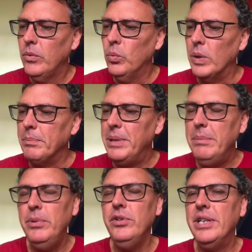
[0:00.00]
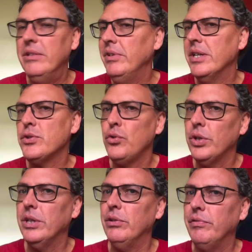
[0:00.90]
When people are giving us
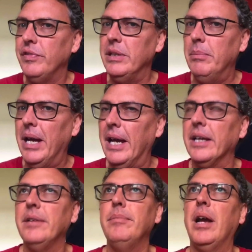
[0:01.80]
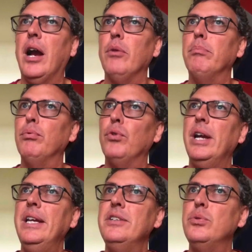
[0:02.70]
critical feedback, our
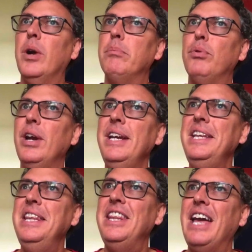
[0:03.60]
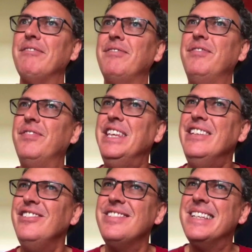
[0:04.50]
brain, that
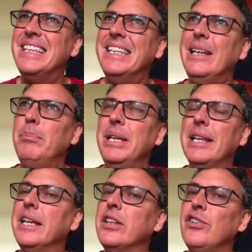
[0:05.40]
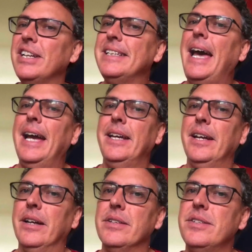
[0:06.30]
feels a little bit like they're
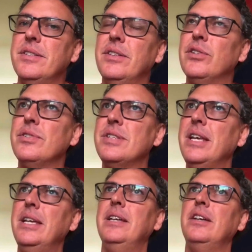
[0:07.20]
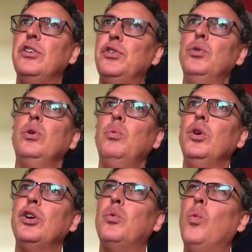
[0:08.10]
attacking us. They're saying your
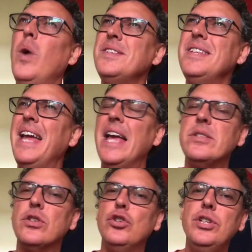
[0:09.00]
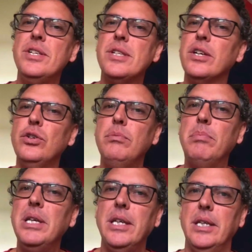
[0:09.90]
work wasn't as good as it could
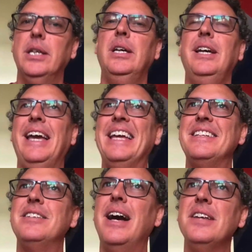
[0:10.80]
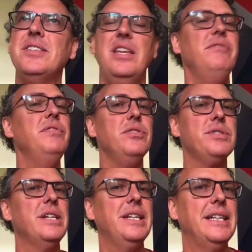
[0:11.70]
be. And to us, that
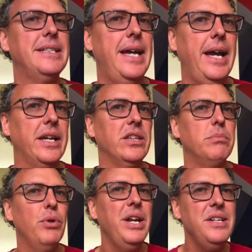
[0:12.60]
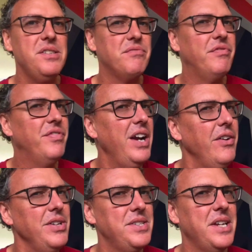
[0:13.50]
feels like an attack. And the brain is
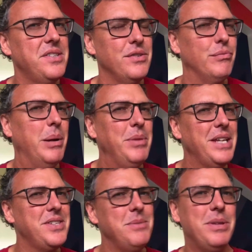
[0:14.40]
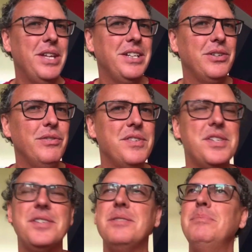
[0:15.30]
very sensitive. Remember that sympathetic nervous
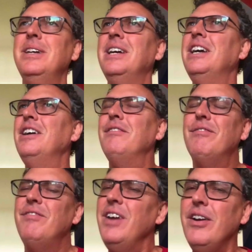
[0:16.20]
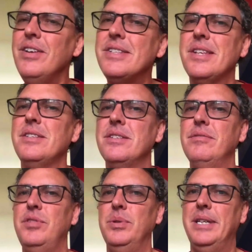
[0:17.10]
system? Very
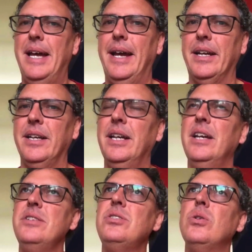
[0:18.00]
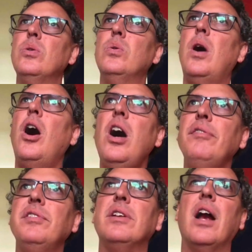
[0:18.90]
sensitive to attack. So
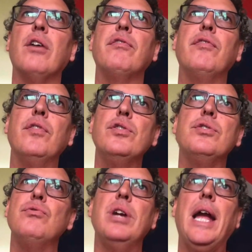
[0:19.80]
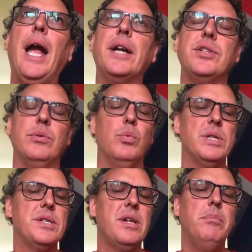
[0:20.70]
often our first reaction
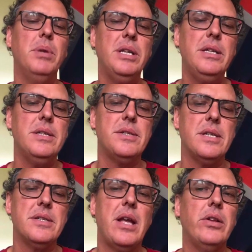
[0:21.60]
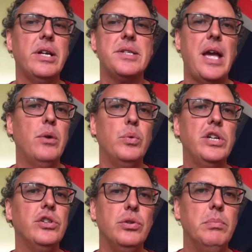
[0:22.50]
when somebody is telling us how we
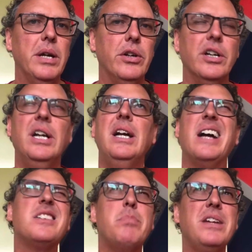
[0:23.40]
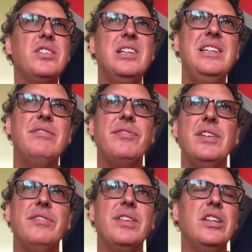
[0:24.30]
could do better, especially
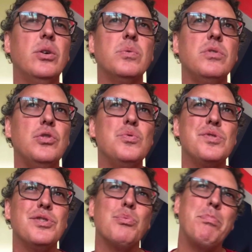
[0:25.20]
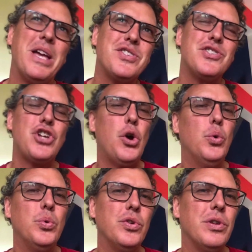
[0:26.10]
if they don't use the best
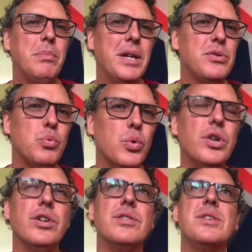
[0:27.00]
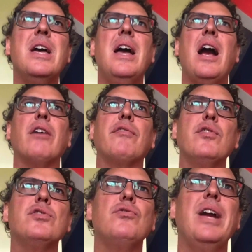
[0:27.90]
tone or the best words, our
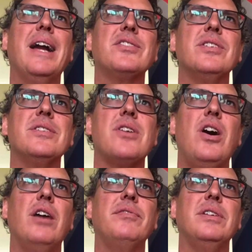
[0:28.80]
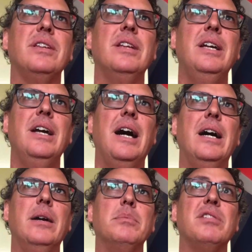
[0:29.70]
first reaction is often
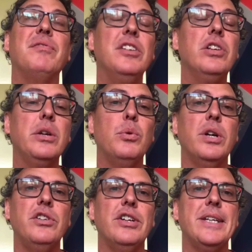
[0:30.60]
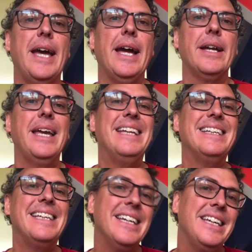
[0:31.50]
to feel like we're under attack and to
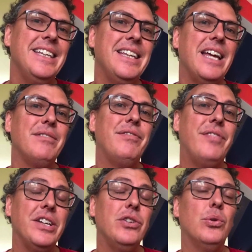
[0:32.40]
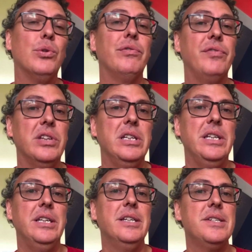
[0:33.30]
kick in that fight or
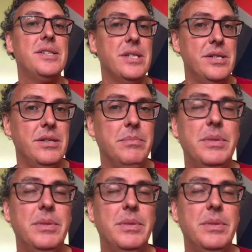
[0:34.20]
flee system.